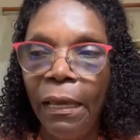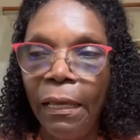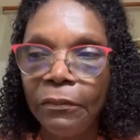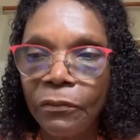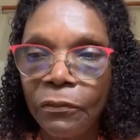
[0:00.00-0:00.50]

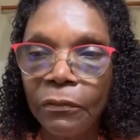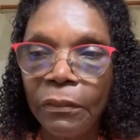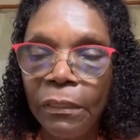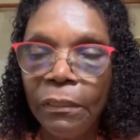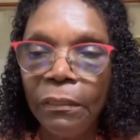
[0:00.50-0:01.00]
And
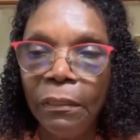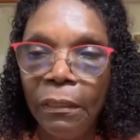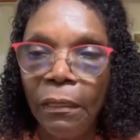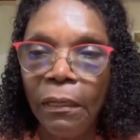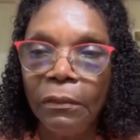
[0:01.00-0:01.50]
certainly
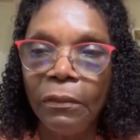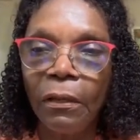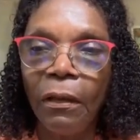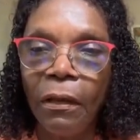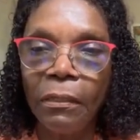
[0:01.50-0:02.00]
the
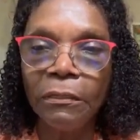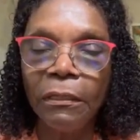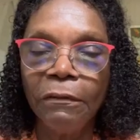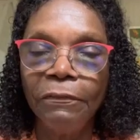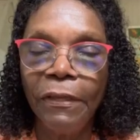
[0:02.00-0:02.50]
cost
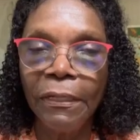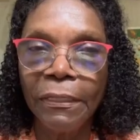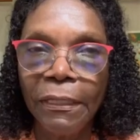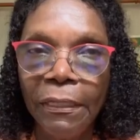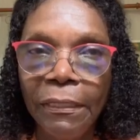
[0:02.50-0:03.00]
of
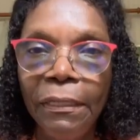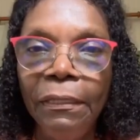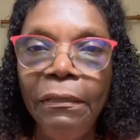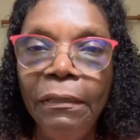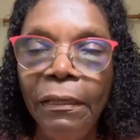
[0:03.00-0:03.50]
that
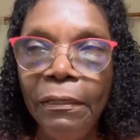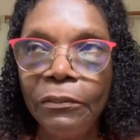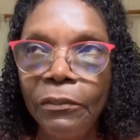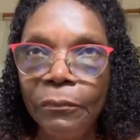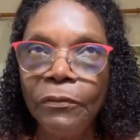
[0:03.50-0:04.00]
kidney in
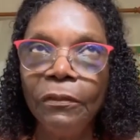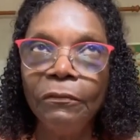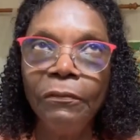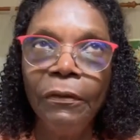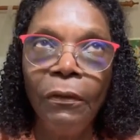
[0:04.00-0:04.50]
terms
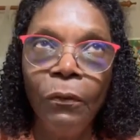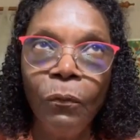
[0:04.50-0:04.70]
of